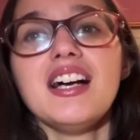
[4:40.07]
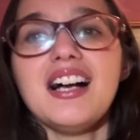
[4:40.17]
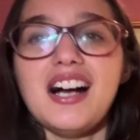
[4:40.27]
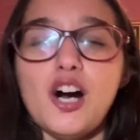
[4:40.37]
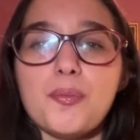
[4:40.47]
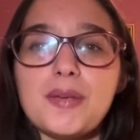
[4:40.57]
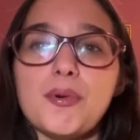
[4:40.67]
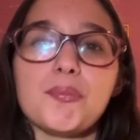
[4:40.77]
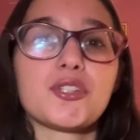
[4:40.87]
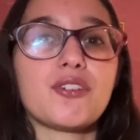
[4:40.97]
how people
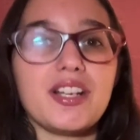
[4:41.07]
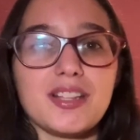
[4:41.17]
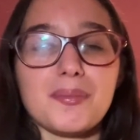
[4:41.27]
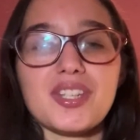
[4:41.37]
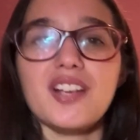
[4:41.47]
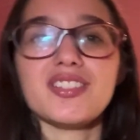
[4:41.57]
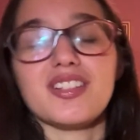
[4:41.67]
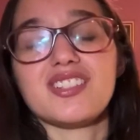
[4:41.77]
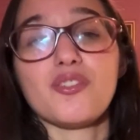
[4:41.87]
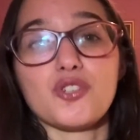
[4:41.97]
portray themselves on
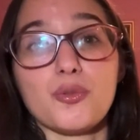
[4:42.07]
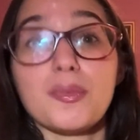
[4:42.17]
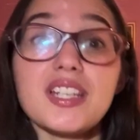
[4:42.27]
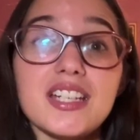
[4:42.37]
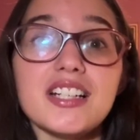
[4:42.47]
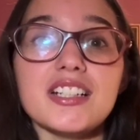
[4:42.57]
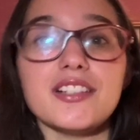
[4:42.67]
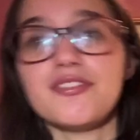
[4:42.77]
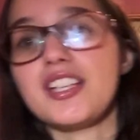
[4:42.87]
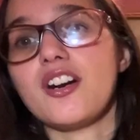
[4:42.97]
social media,
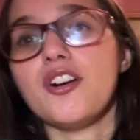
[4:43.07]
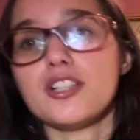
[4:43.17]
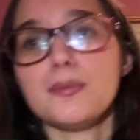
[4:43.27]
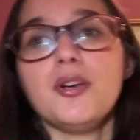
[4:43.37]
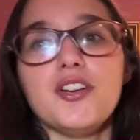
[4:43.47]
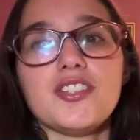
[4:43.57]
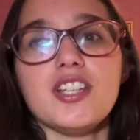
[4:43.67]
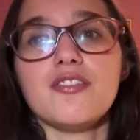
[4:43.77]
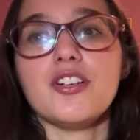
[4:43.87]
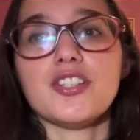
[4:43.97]
if they are the
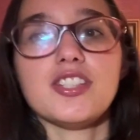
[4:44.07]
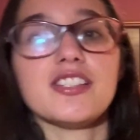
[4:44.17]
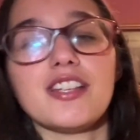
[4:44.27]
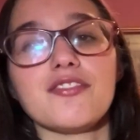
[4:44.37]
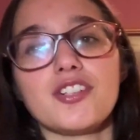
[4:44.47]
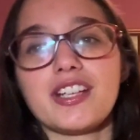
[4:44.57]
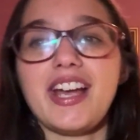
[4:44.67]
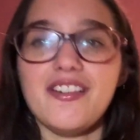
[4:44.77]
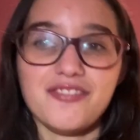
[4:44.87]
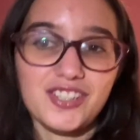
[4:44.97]
person versus if they're
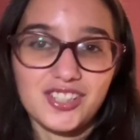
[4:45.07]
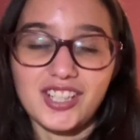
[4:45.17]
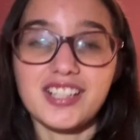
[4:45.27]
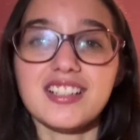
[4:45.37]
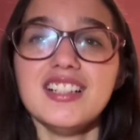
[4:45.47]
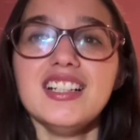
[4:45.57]
catfishing.